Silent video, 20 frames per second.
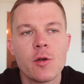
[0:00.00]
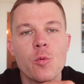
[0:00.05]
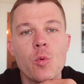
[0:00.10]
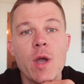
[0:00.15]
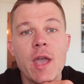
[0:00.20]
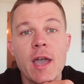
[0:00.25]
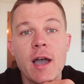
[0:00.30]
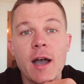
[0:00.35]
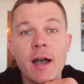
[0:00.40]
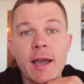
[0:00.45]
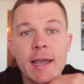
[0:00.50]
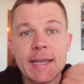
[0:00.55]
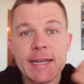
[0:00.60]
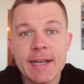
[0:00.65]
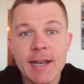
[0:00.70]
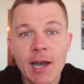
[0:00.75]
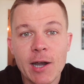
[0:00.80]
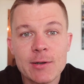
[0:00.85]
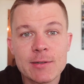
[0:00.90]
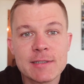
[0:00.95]
where I
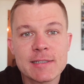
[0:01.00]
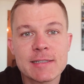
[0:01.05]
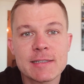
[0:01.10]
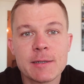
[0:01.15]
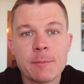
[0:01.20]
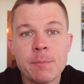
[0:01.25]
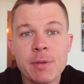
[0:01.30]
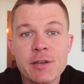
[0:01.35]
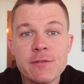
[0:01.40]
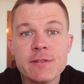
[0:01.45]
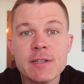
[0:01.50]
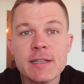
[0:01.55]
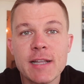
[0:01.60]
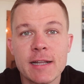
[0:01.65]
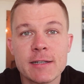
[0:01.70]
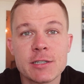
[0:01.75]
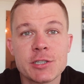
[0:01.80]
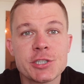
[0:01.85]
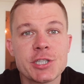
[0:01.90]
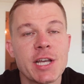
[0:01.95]
announced the pivot
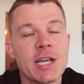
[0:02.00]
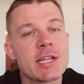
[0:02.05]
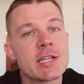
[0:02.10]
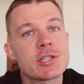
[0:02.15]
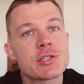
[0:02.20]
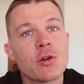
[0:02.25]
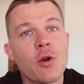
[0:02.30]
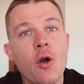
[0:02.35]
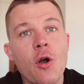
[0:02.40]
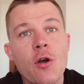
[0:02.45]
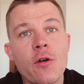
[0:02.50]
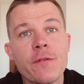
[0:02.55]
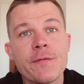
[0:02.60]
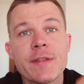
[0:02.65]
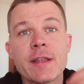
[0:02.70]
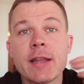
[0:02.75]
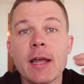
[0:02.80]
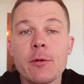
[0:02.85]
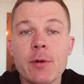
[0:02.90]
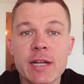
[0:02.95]
and the change
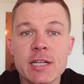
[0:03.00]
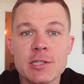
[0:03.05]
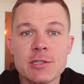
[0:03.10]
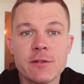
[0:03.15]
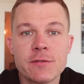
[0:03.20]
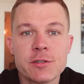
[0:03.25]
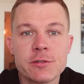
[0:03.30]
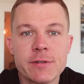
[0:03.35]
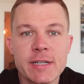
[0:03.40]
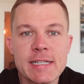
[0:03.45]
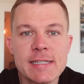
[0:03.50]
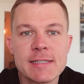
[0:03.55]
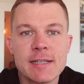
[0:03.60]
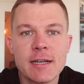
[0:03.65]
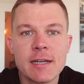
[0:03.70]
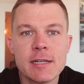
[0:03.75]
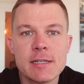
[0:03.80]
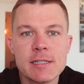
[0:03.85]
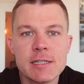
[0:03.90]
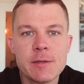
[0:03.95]
of the direction of
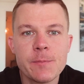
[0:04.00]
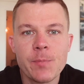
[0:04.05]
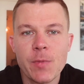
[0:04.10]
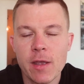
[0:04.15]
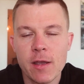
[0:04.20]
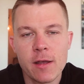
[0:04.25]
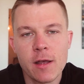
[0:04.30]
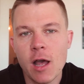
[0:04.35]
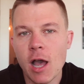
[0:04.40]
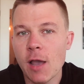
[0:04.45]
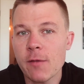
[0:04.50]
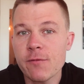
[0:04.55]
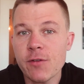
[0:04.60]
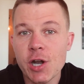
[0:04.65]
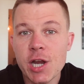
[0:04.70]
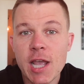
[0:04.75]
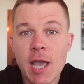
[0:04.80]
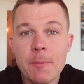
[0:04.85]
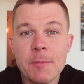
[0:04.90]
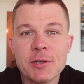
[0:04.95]
Tradeciety. I'm
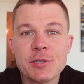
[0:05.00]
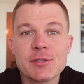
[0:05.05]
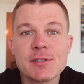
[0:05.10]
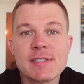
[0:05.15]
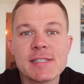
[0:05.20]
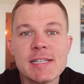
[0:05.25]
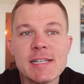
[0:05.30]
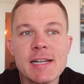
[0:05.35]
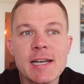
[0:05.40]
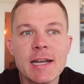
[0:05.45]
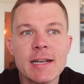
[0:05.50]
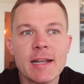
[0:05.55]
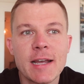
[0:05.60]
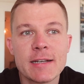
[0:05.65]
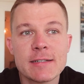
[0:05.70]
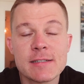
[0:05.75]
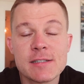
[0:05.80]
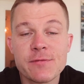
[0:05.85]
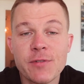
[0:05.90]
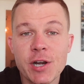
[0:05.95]
very happy to see that,
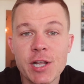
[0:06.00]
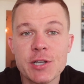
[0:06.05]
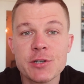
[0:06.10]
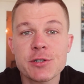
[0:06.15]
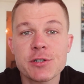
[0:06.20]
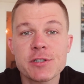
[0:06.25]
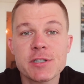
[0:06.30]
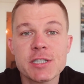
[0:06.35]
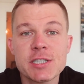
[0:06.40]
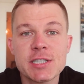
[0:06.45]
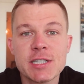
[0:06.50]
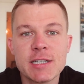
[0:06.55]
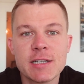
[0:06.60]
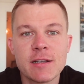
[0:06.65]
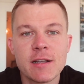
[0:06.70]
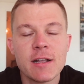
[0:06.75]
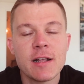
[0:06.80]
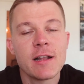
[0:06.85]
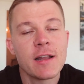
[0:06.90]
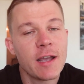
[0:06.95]
and it's very
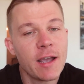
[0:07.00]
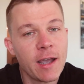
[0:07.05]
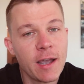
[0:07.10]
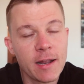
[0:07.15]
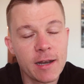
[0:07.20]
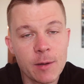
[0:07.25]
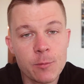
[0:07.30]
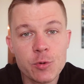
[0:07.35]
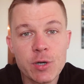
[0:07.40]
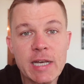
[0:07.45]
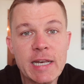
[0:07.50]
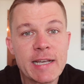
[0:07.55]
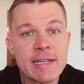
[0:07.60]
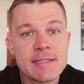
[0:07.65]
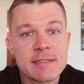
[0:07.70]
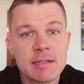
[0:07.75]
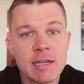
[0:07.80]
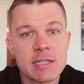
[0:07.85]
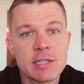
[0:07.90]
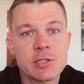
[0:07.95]
encouraging, and I'm really
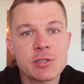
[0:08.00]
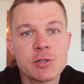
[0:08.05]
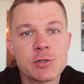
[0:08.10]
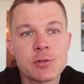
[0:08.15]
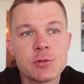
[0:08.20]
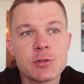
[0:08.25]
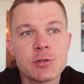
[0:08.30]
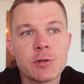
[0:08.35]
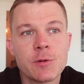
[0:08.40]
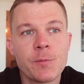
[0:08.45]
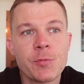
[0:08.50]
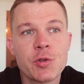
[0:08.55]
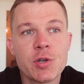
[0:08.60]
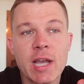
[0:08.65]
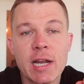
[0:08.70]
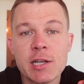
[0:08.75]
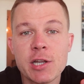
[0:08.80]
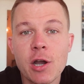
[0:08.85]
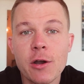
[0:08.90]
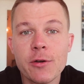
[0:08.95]
excited to
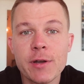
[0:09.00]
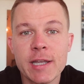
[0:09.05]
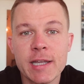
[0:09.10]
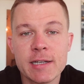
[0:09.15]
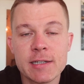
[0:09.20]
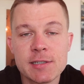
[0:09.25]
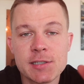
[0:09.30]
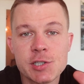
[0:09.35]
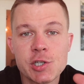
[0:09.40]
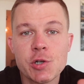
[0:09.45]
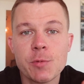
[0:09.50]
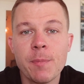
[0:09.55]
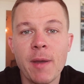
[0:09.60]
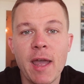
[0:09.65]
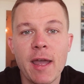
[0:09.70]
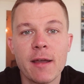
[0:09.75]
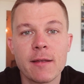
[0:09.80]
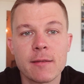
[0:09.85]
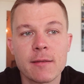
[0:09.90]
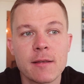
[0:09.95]
get going in this new
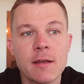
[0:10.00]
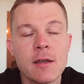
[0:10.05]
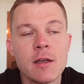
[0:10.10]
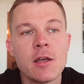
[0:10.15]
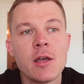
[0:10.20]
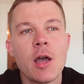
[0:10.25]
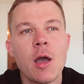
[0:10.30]
path.